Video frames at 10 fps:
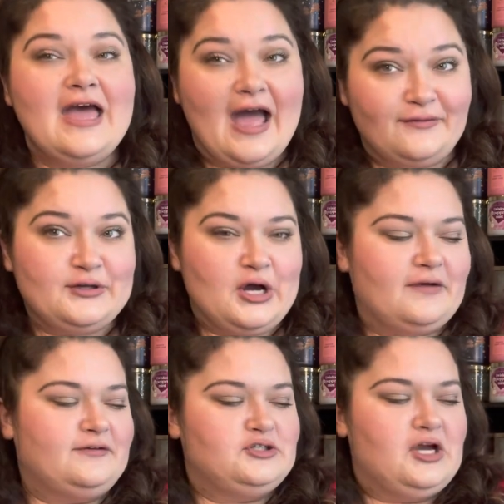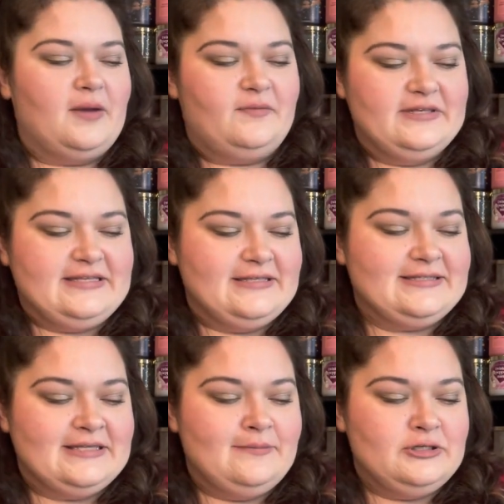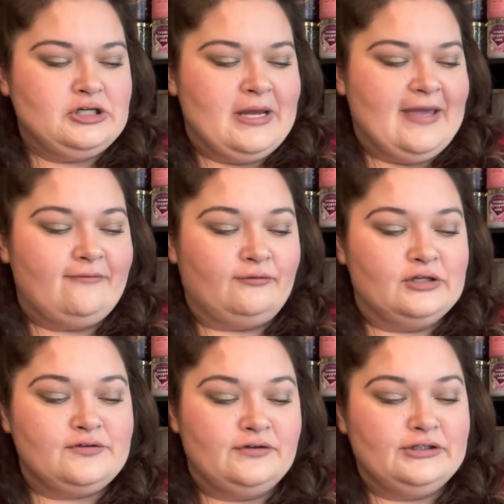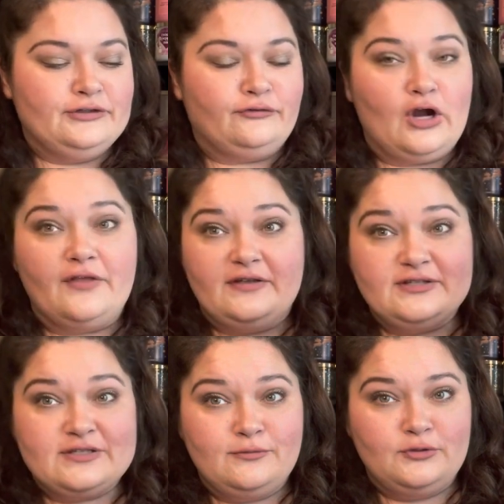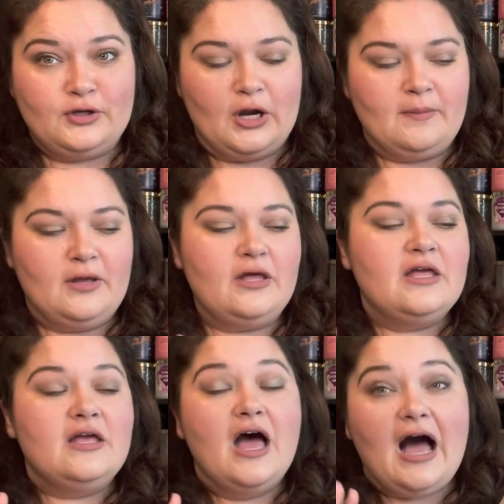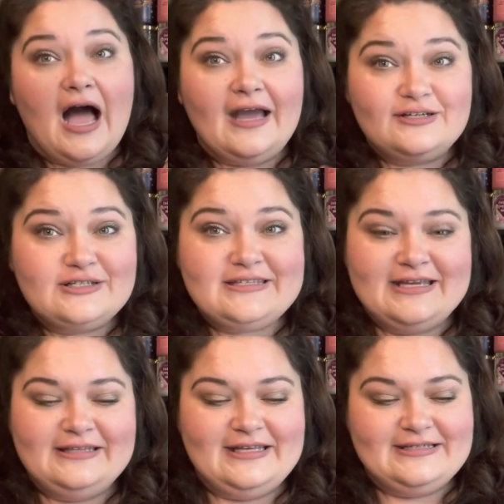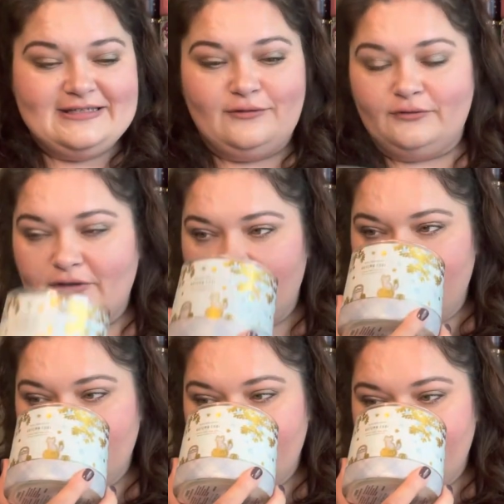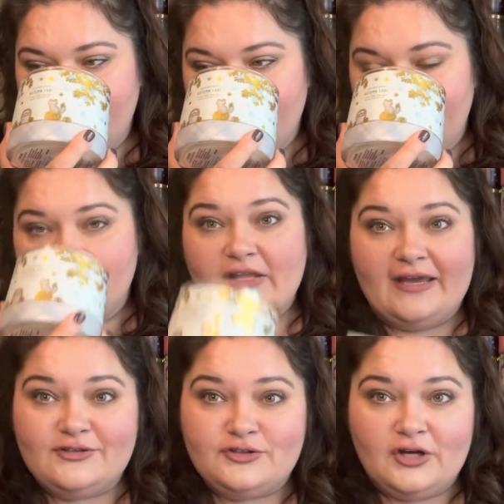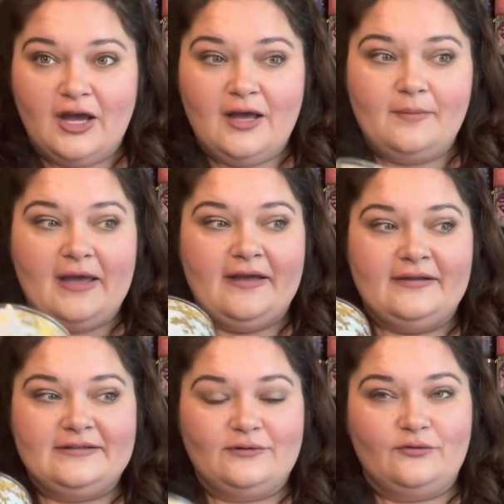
at the coffee shop. This is Cinnamon Chai, French Vanilla Froth, and Smooth Caramel. I just think they did a really nice job, and